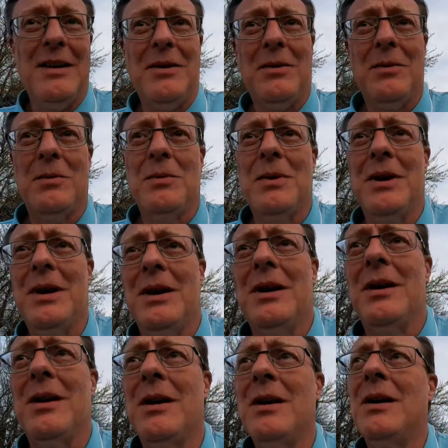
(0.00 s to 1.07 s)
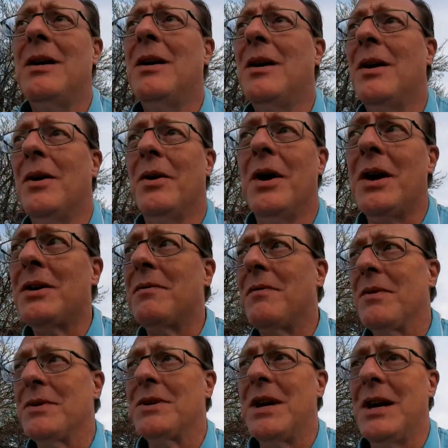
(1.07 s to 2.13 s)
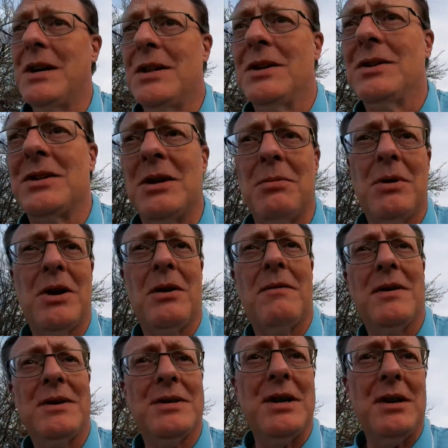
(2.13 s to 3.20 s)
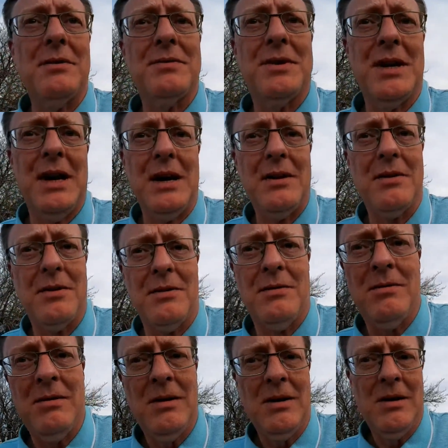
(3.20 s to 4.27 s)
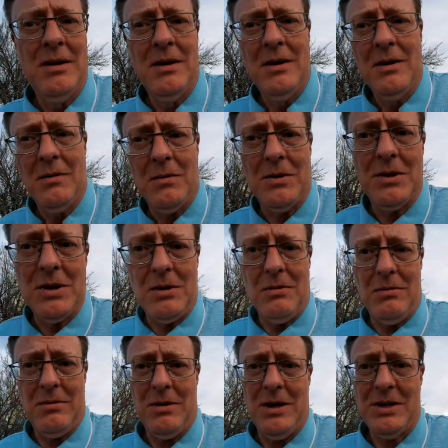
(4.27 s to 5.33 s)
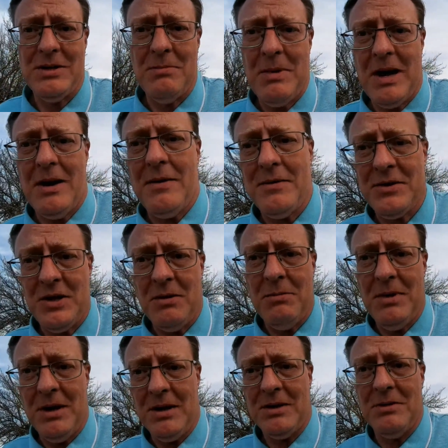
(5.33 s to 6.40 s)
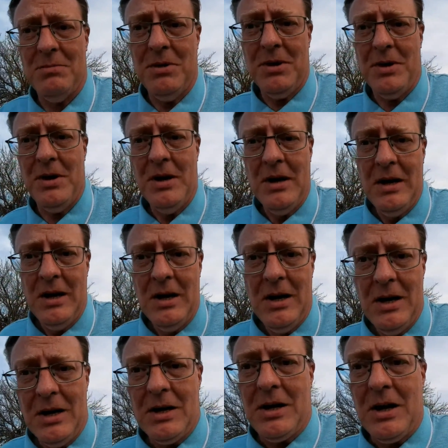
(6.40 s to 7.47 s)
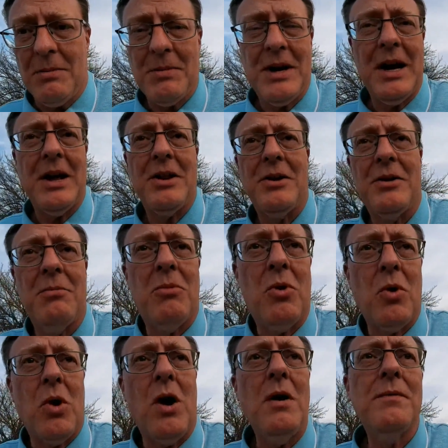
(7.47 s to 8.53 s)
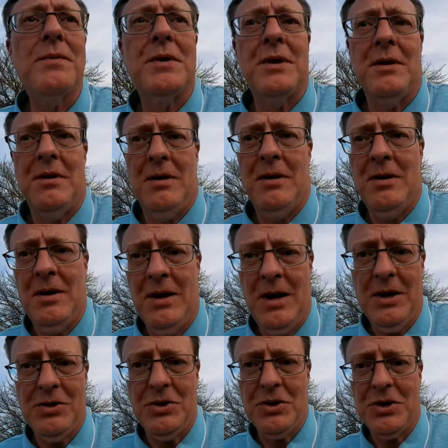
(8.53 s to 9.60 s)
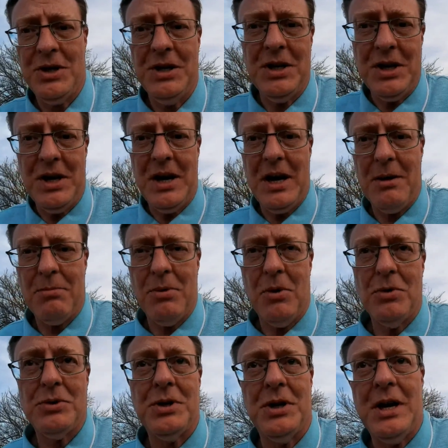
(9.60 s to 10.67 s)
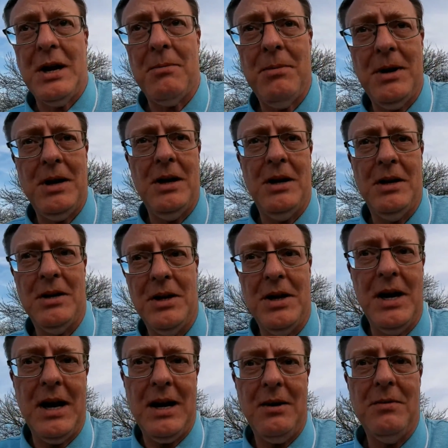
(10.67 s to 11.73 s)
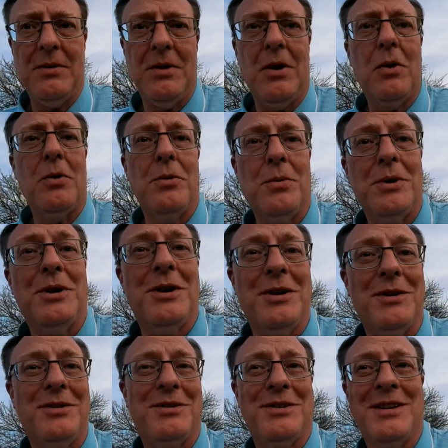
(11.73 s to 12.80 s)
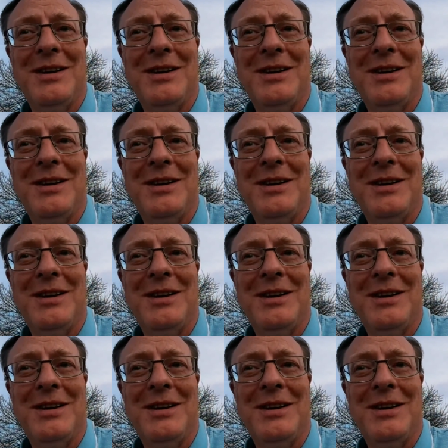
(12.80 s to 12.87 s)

We are not to forsake the assembling of ourselves together, we're told, as a manner of some is, but come together the more often as you see the day approaching, that being the day when the Lord returns,